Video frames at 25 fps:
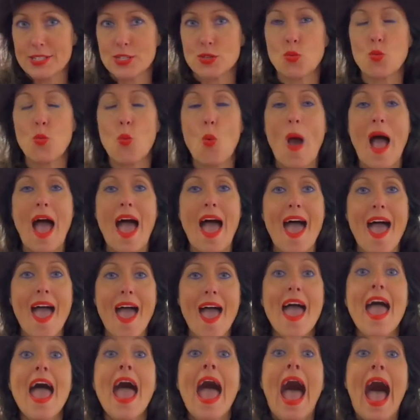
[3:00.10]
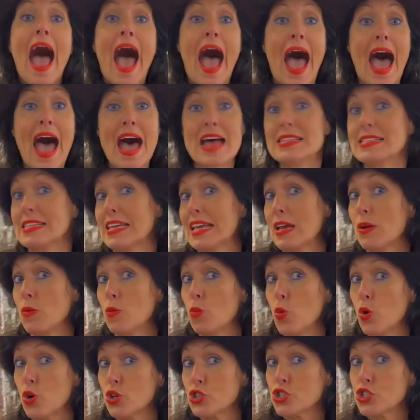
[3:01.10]
to wear. And it
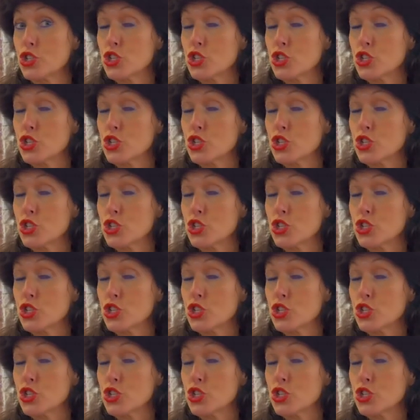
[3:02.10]
was